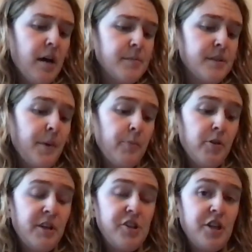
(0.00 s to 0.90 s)
sperm
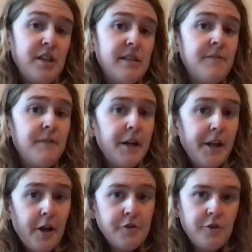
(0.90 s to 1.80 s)
donation is very
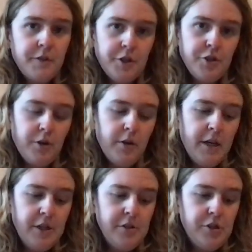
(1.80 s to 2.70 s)
controversial
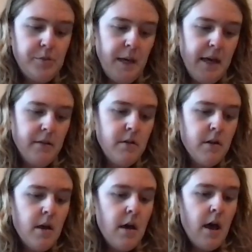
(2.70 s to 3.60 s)
in Japan.
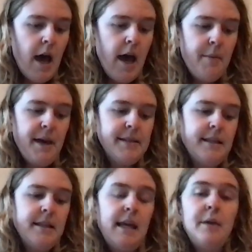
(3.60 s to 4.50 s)
As
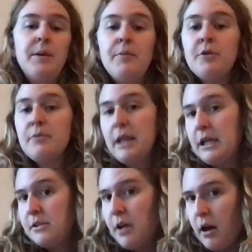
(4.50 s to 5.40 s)
in, like, people don't
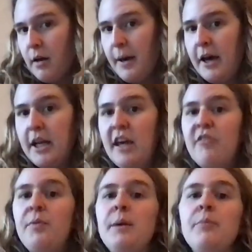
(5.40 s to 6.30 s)
really talk about it.
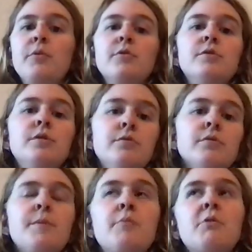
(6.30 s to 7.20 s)
If people do
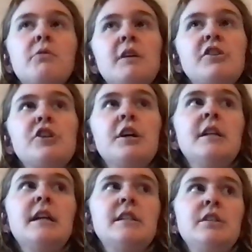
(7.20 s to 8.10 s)
sperm
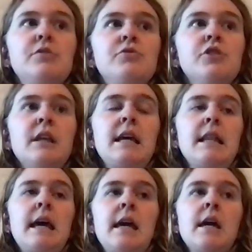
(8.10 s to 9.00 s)
donation, it's usually
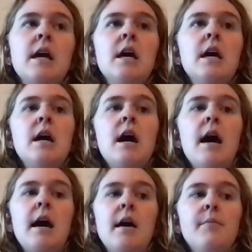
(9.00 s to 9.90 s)
like
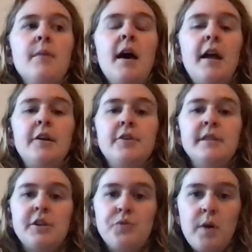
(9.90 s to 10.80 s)
a
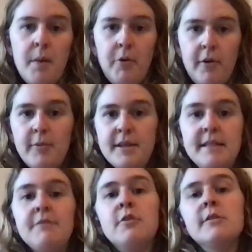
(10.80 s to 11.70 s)
heterosexual couple with
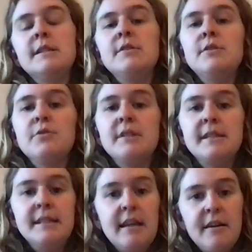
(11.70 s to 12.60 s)
difficulty to
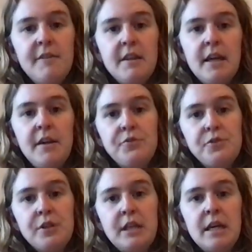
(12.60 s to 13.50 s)
conceive, and they
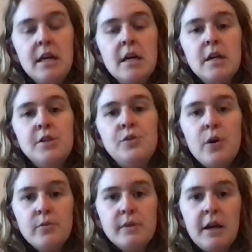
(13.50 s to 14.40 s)
usually
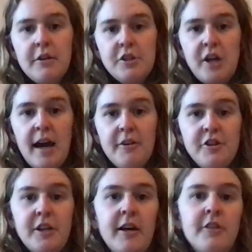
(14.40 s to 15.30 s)
don't tell the child.
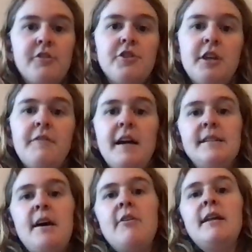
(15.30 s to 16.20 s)
The child usually
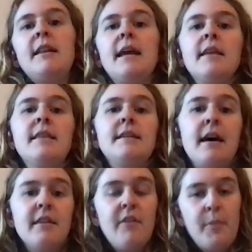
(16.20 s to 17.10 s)
finds out at like the
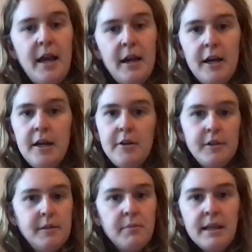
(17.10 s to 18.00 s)
death of a parent
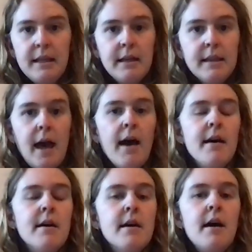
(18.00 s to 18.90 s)
or something like that,
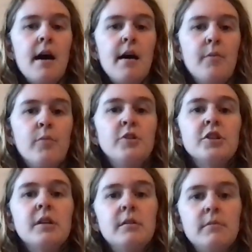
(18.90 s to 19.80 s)

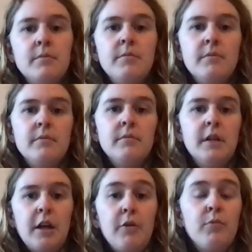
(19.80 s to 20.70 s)
which can,
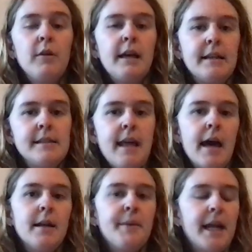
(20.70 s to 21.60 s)
we'll get into
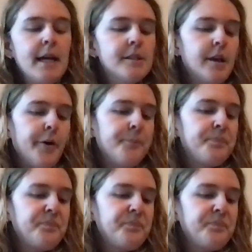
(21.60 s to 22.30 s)
that in a minute. So